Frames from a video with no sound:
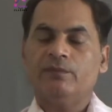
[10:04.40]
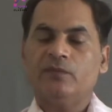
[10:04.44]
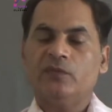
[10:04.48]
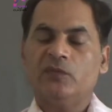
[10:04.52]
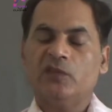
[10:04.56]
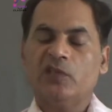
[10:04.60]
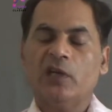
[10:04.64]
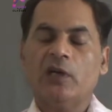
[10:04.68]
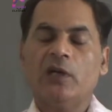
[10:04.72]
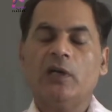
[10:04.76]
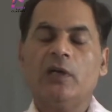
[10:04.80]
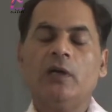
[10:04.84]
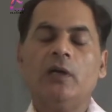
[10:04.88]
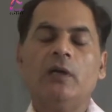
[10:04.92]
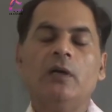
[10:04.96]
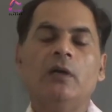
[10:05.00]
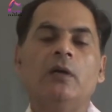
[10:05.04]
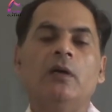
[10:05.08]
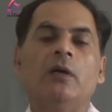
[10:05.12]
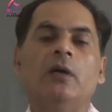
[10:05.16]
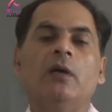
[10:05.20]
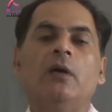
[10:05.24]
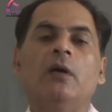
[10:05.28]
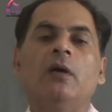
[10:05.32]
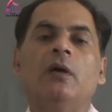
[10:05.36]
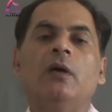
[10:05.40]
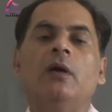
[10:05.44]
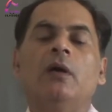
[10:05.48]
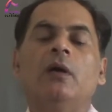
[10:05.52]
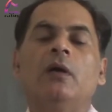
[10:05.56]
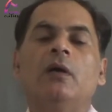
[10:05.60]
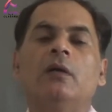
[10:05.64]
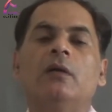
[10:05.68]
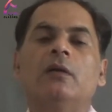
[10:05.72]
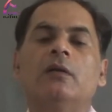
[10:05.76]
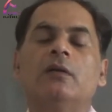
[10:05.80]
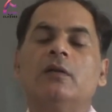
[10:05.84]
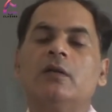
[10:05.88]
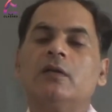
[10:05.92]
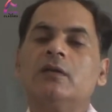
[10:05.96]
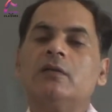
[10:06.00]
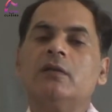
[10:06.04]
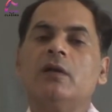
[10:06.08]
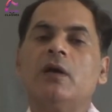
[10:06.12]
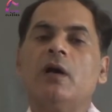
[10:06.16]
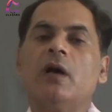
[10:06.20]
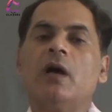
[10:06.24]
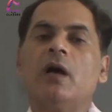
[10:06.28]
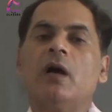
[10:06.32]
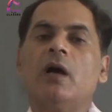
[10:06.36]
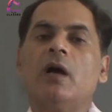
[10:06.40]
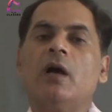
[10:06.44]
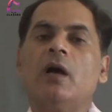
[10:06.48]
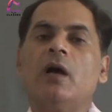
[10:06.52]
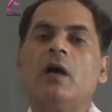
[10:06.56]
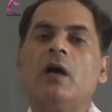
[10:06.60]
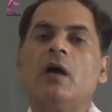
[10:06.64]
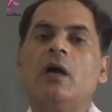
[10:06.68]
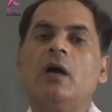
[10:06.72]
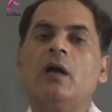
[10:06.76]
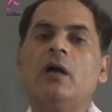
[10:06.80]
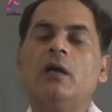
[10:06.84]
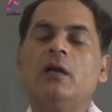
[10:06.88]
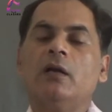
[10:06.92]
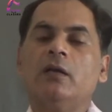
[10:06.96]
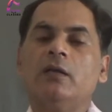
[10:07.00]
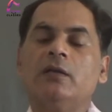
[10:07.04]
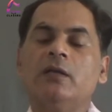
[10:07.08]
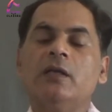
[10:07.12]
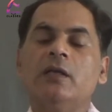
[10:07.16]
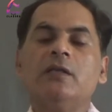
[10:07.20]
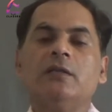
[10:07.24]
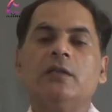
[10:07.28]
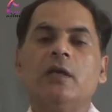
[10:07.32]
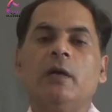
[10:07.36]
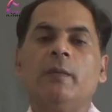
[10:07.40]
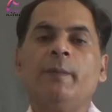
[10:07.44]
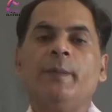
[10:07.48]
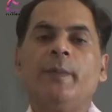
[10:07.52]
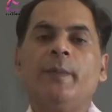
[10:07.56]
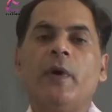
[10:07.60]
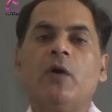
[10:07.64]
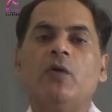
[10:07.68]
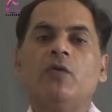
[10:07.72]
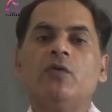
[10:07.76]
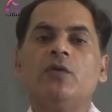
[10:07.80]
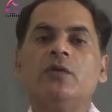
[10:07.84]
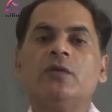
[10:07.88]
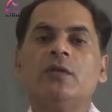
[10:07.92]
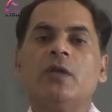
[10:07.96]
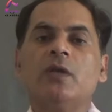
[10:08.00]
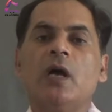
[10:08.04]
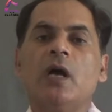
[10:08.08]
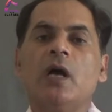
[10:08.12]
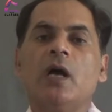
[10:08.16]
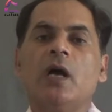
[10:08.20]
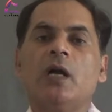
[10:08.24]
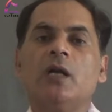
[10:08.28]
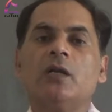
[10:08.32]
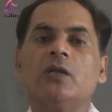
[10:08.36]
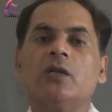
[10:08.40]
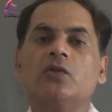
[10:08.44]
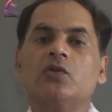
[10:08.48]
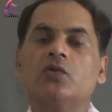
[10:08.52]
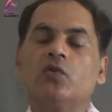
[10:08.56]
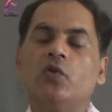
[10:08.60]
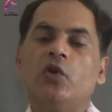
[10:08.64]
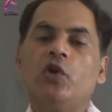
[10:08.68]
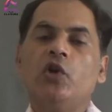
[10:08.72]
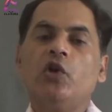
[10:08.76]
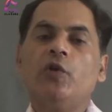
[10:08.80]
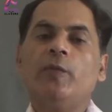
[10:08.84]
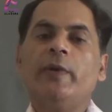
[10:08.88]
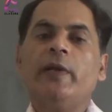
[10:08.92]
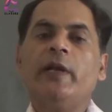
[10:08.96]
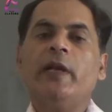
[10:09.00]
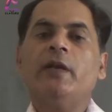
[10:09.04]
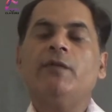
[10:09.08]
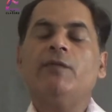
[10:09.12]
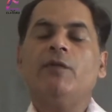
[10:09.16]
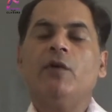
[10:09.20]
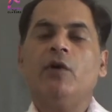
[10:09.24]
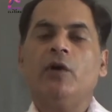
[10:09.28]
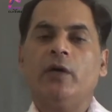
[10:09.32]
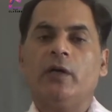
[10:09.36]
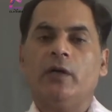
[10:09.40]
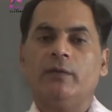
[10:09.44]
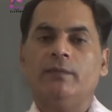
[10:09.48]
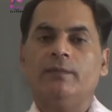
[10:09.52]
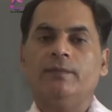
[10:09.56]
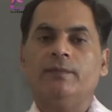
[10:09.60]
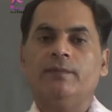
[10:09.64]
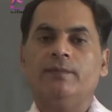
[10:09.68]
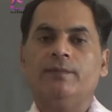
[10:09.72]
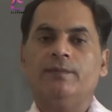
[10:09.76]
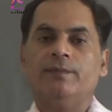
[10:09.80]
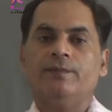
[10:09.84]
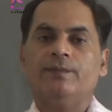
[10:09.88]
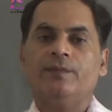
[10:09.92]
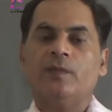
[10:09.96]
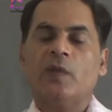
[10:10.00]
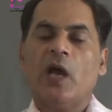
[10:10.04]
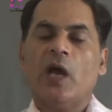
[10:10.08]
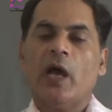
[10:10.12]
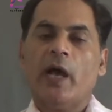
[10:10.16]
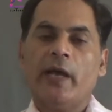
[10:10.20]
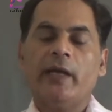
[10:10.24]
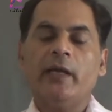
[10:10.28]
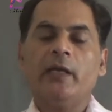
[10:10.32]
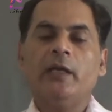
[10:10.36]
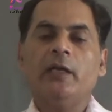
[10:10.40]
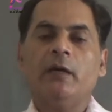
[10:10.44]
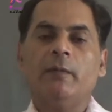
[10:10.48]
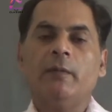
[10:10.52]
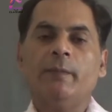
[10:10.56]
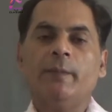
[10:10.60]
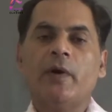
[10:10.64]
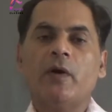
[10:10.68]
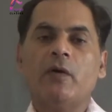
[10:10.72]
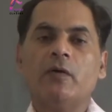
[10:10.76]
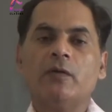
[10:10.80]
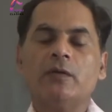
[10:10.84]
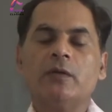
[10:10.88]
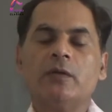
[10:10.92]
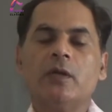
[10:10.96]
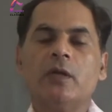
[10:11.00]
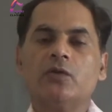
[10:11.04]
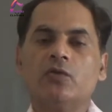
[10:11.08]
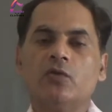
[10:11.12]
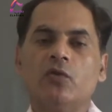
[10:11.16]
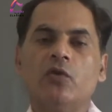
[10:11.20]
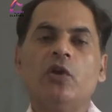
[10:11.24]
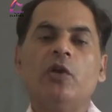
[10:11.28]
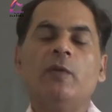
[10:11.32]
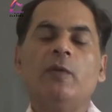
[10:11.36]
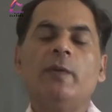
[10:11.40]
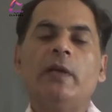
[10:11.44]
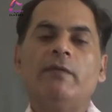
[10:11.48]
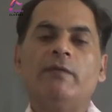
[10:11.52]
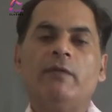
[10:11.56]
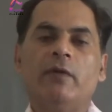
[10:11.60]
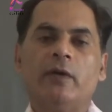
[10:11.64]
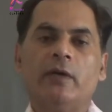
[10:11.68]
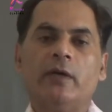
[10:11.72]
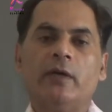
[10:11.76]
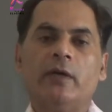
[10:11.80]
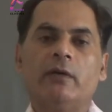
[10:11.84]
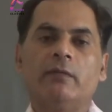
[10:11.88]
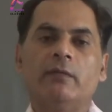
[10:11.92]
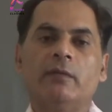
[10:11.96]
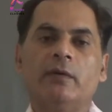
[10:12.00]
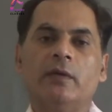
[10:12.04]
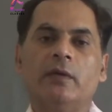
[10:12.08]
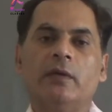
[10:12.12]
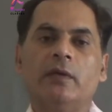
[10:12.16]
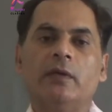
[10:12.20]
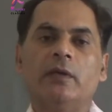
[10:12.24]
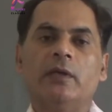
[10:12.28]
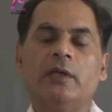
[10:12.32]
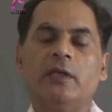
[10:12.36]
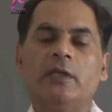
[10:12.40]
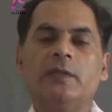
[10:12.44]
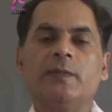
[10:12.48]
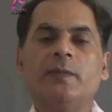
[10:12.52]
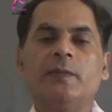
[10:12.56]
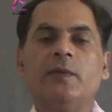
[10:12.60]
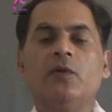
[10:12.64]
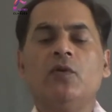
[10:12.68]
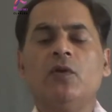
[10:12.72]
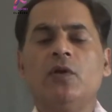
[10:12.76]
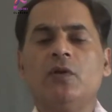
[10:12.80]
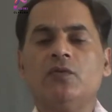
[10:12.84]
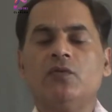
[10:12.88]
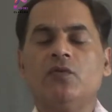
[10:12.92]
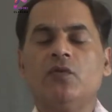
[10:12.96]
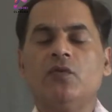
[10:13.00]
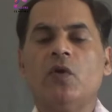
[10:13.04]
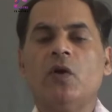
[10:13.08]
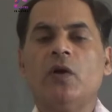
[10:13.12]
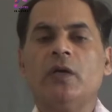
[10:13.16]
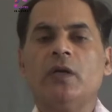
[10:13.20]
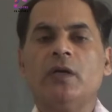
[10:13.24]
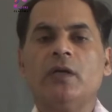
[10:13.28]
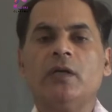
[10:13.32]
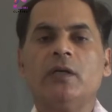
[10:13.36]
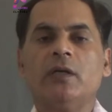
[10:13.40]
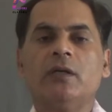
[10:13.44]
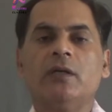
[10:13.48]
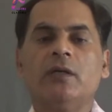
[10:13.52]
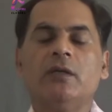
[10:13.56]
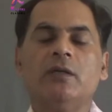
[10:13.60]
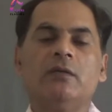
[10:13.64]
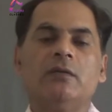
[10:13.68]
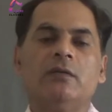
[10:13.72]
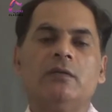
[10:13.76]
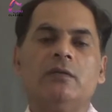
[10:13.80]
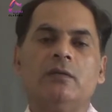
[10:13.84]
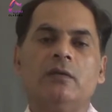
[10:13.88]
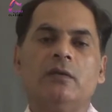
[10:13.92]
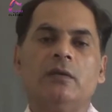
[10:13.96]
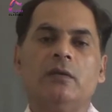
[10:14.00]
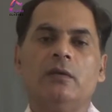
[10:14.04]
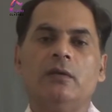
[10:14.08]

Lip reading: Third, these compounds are soluble in water. Ionic compounds are soluble in water. It is because water is